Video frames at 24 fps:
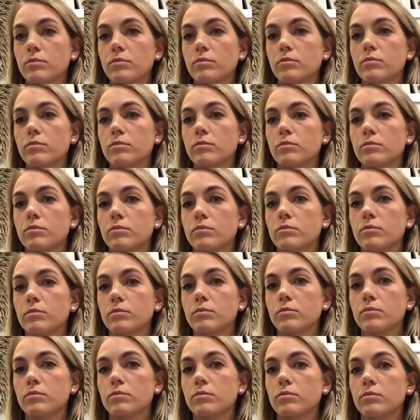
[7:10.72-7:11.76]

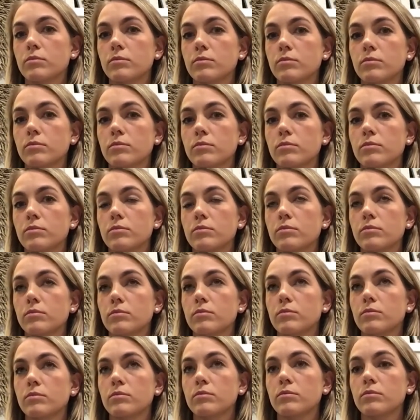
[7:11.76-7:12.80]

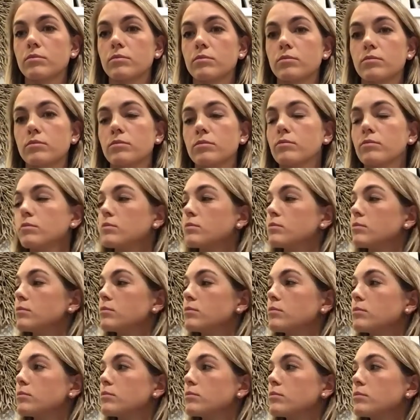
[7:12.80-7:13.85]

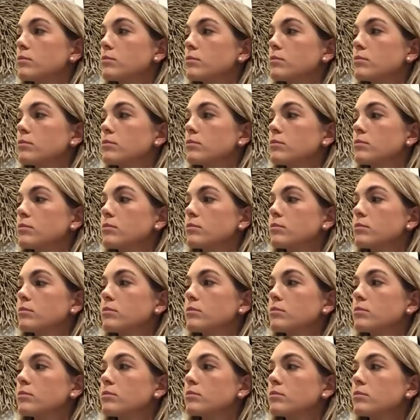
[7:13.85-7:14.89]

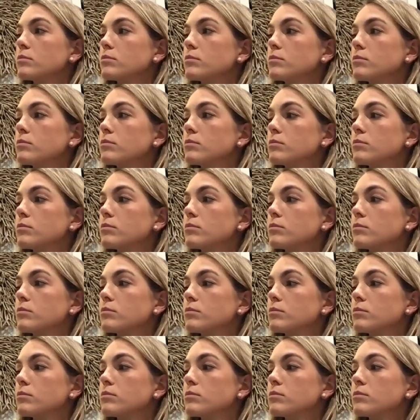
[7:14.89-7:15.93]

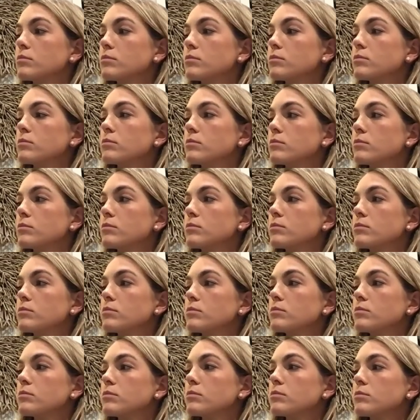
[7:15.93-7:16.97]

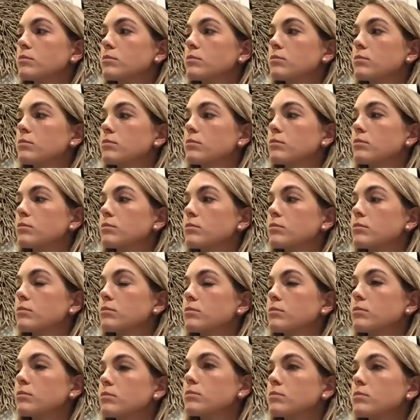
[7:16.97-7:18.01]

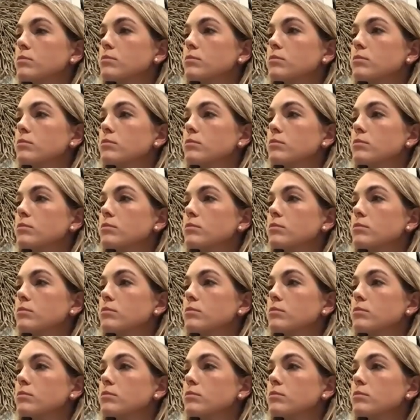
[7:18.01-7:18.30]
No words are spoken by the person on screen.